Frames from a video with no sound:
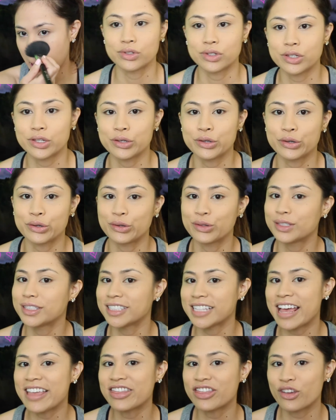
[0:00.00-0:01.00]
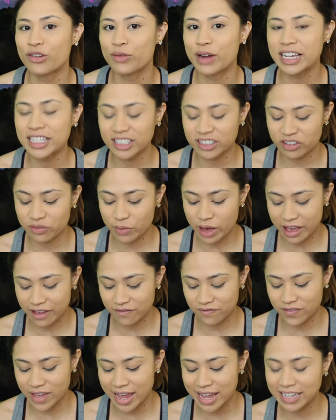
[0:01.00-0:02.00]
To set the rest of my
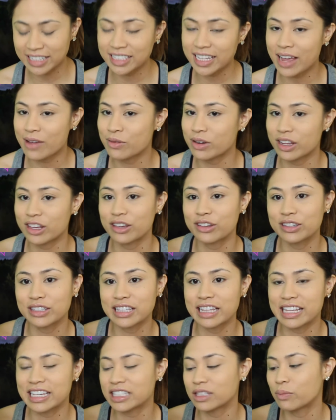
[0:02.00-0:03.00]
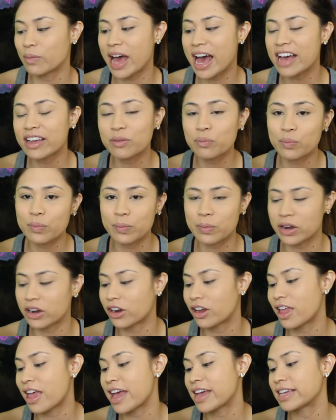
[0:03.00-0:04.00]
face, I'm going to use this MAC
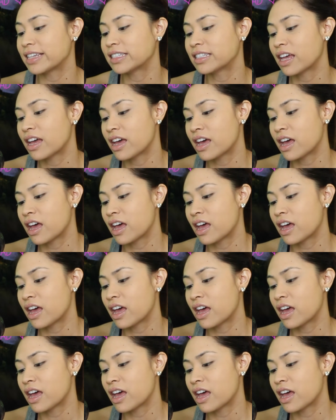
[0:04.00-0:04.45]
Mineralize